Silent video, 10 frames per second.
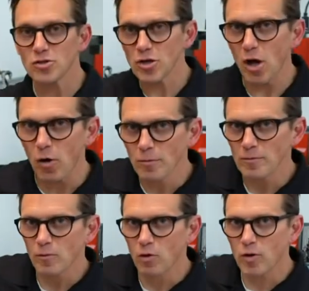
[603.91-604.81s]

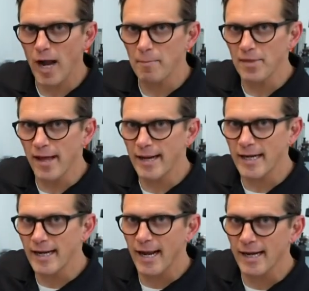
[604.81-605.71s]
So we'll grab the
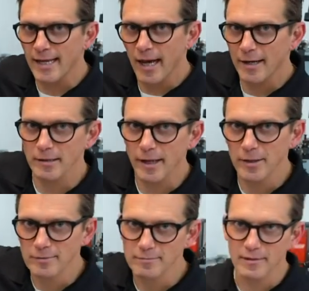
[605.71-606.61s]
handy dandy
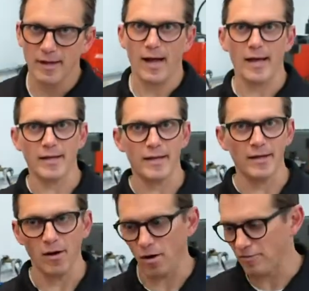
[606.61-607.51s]
calculator,
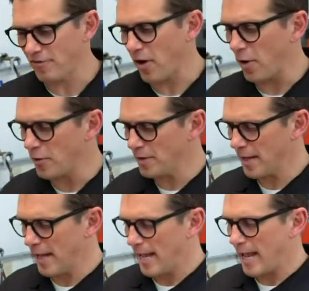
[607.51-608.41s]
i.e. our
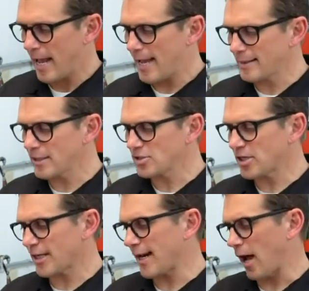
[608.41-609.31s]
phone, and
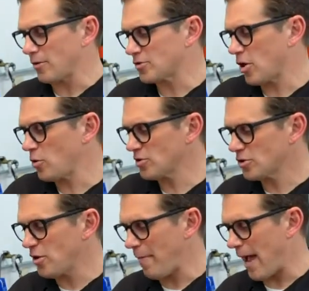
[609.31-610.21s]
let's check it out. So
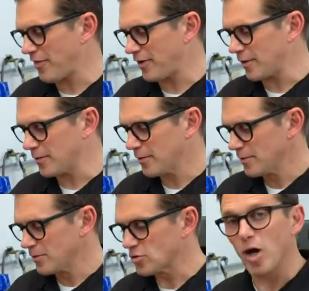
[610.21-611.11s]
let's do the math here.
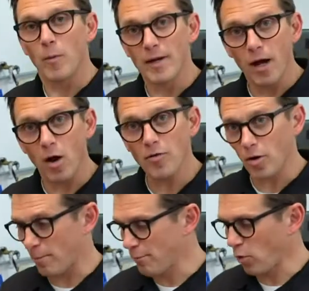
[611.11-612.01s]
So we
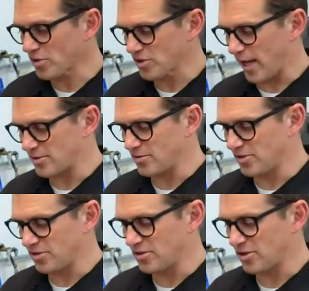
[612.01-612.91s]
know that our bore size
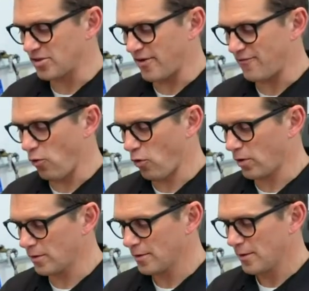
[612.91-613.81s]
in this engine is a
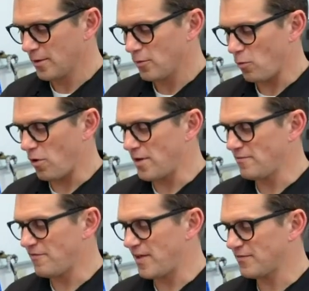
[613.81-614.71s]

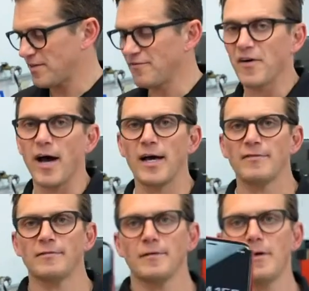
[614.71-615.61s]

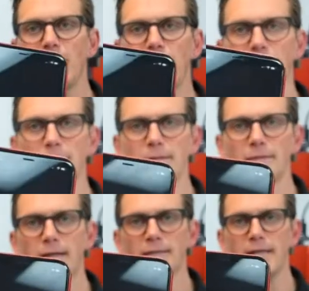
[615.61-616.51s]
4155. All
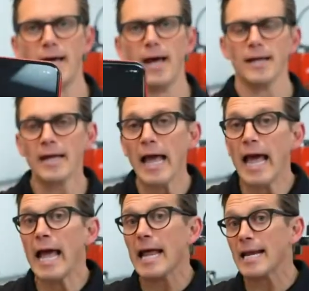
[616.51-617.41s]
right, got that.
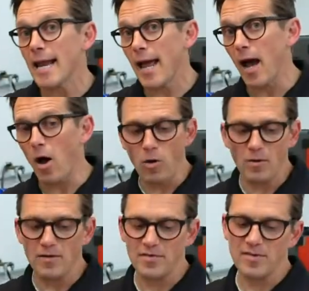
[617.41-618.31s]

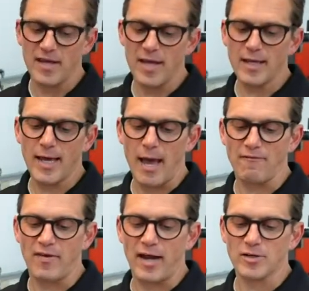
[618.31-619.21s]
Now, the end
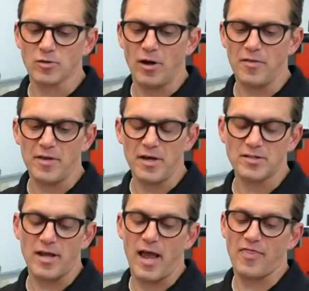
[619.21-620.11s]
gap factor on
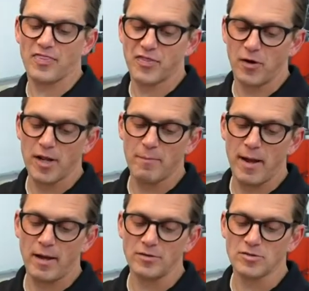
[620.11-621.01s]
this at
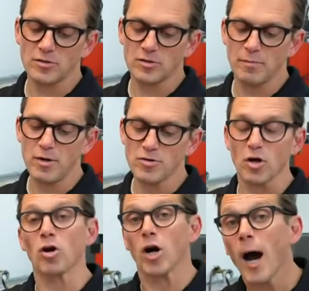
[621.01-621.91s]
30 pounds to
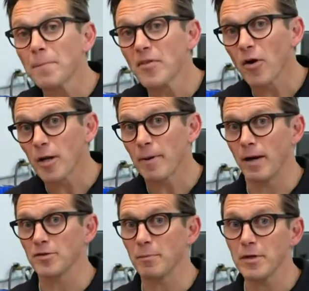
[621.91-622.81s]
boost, or up to 30
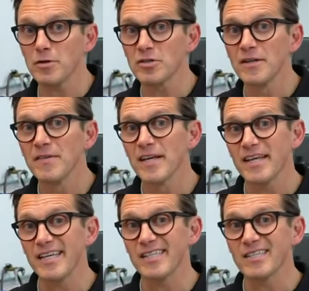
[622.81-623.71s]
pounds of boost,
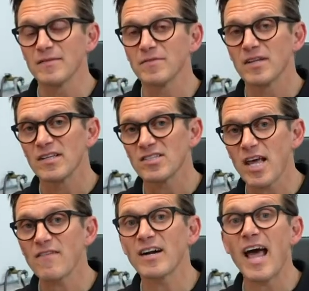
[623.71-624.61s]
is
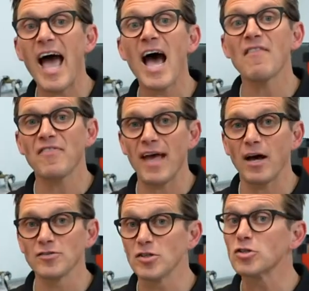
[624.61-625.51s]
7.5
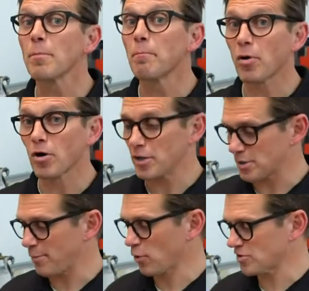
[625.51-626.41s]
thousandths
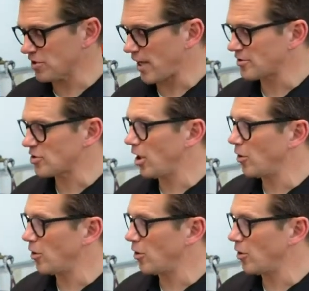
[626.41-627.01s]
per inch of bore size.